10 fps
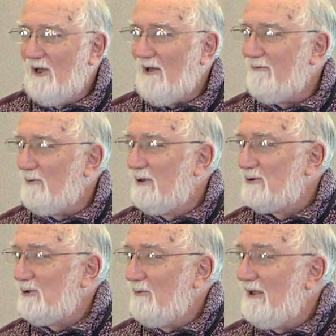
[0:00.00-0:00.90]
Every
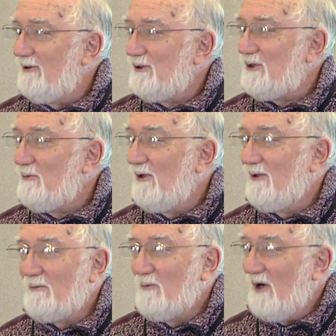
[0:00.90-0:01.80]
once in a while you see one
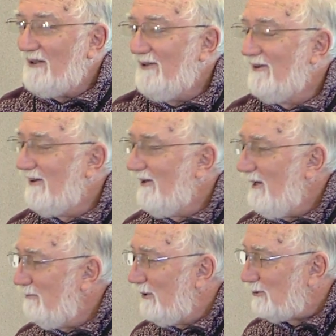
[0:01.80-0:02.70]
of them walk into the
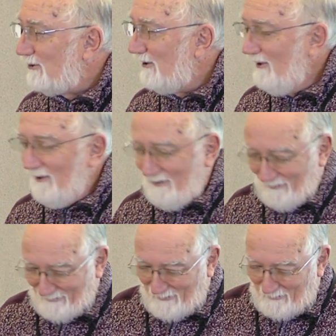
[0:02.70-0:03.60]
lamppost.
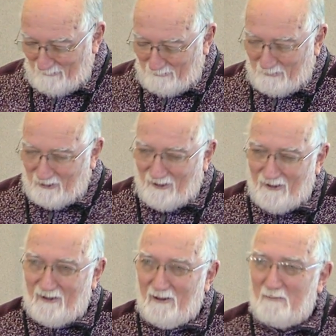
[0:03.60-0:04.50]

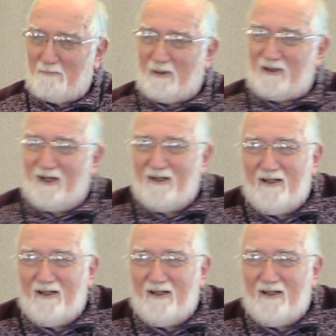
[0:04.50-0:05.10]
but